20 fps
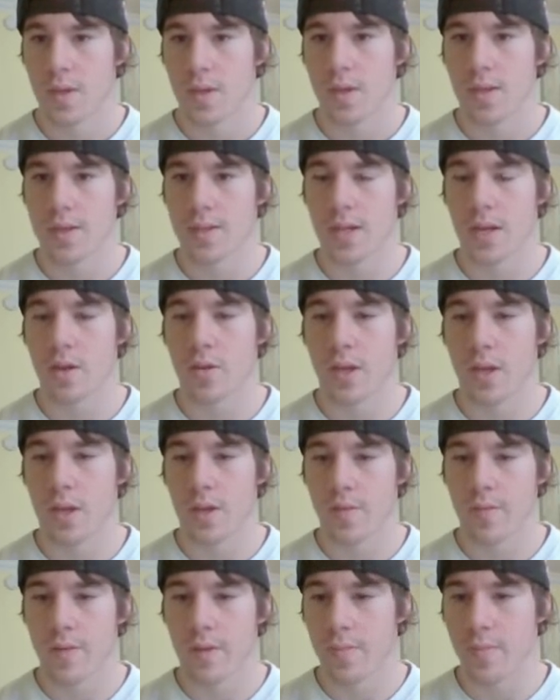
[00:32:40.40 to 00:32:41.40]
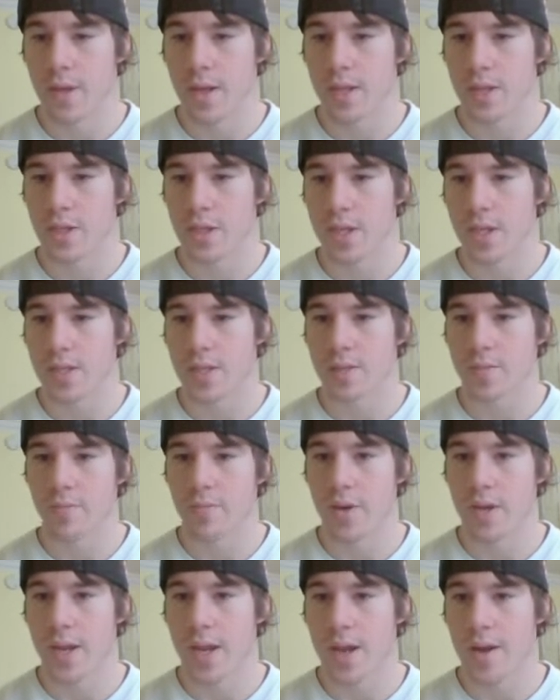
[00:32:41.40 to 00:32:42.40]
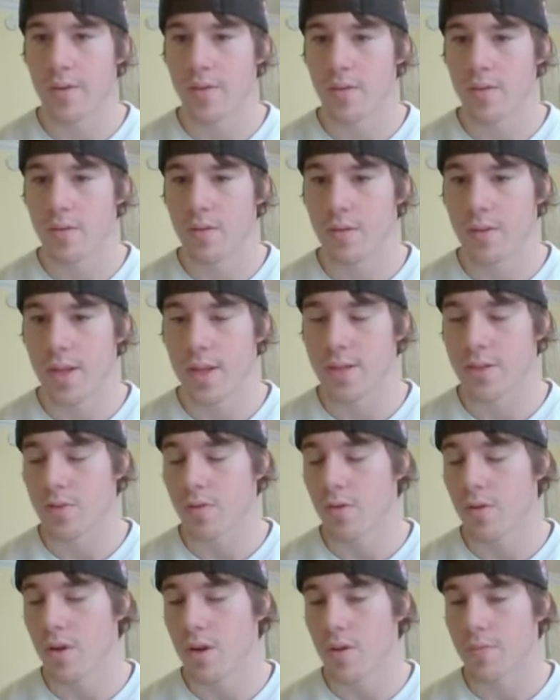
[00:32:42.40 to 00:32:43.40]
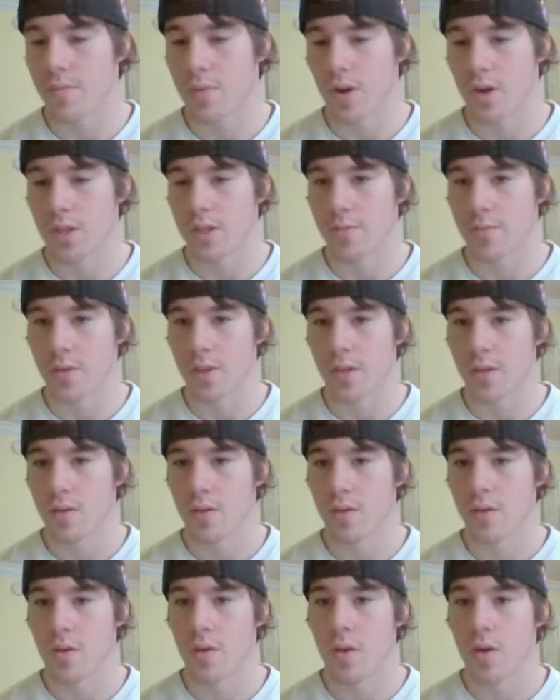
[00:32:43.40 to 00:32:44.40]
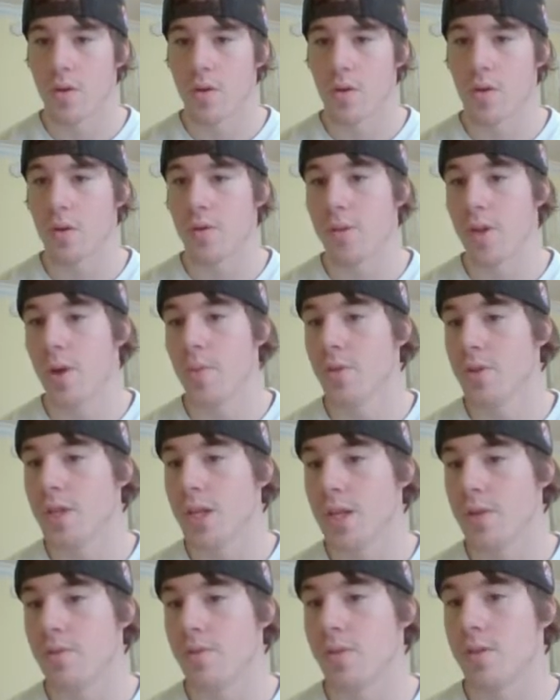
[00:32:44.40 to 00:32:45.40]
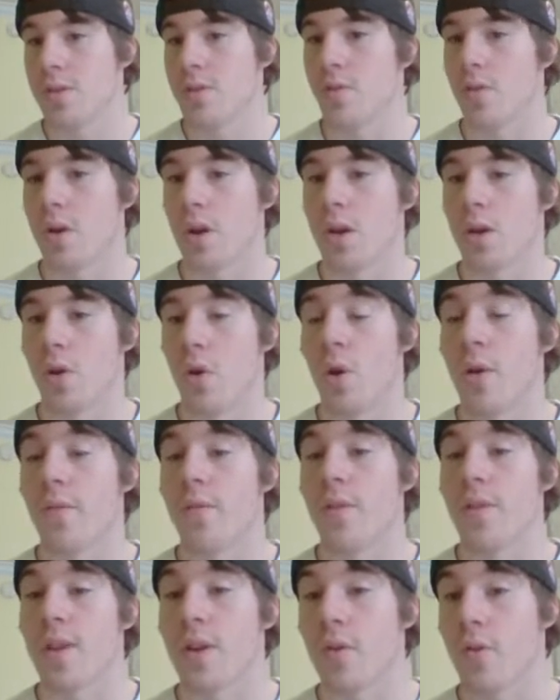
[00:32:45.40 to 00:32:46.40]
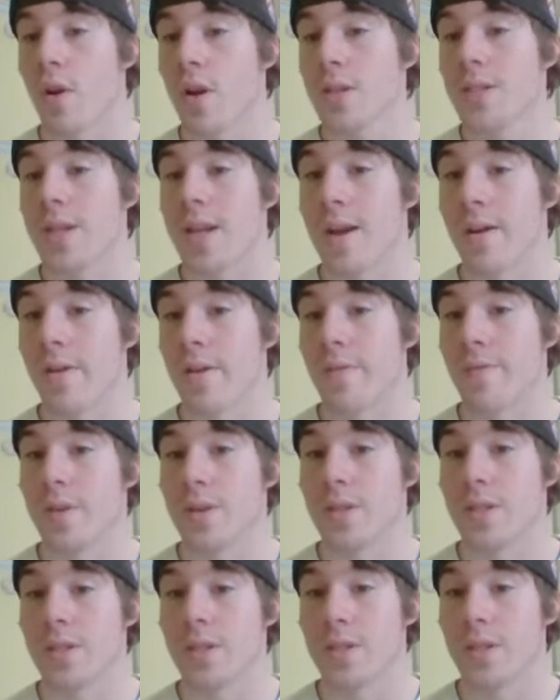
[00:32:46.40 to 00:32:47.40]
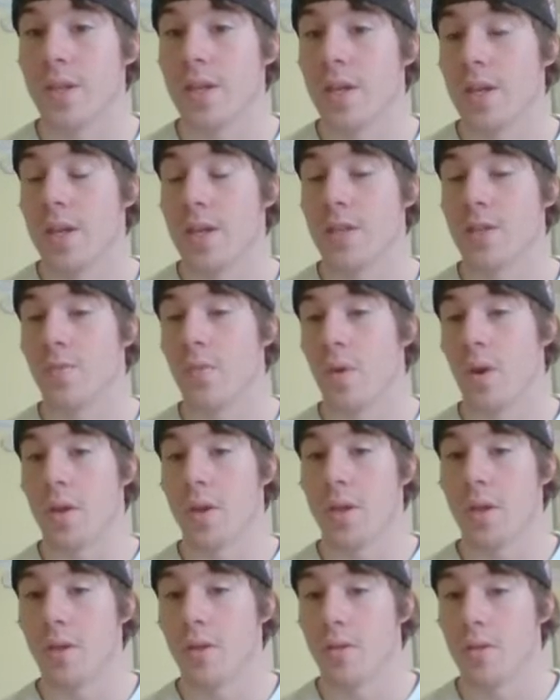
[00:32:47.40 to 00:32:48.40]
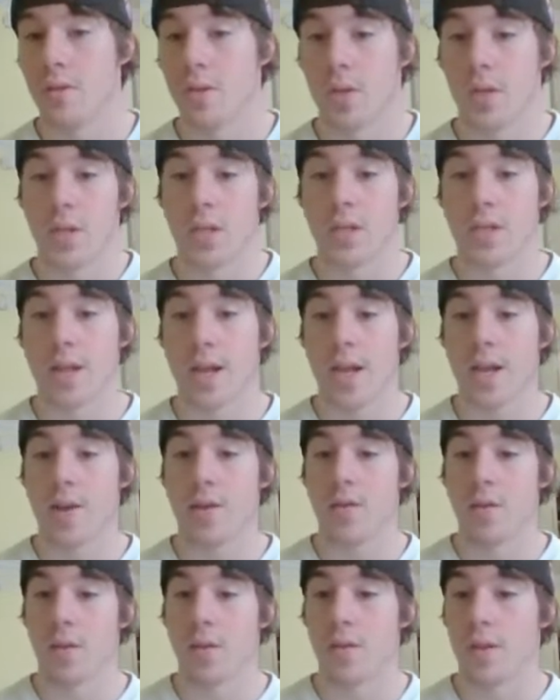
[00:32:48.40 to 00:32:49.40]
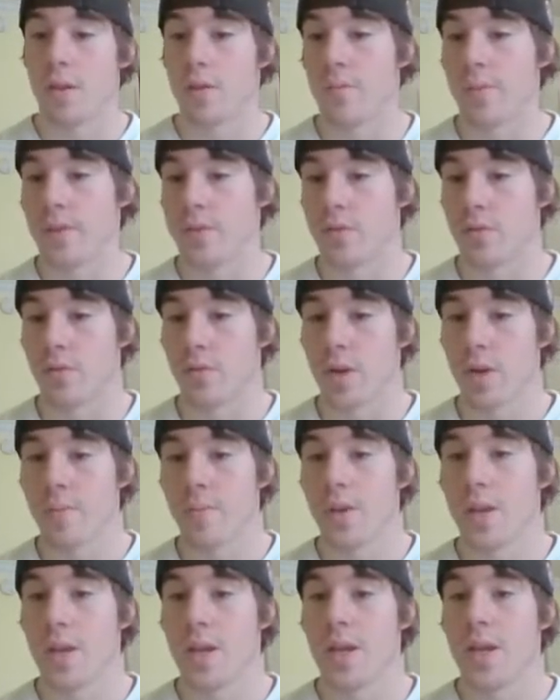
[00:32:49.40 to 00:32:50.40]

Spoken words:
As that'll give him a chance to bring out that Zoroark, possibly. Or he'll double chance with the Zoroark, going for the cross counter versus his white attack, the Abyssal Grip.